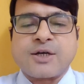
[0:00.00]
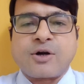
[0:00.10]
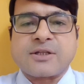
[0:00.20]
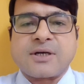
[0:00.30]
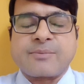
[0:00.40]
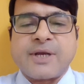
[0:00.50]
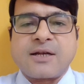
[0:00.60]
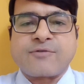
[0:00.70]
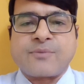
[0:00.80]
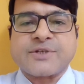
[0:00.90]
got the
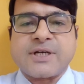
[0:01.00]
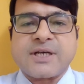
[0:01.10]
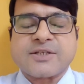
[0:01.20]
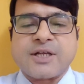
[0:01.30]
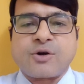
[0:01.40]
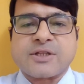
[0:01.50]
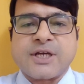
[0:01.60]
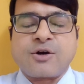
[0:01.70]
mail from CDSL or they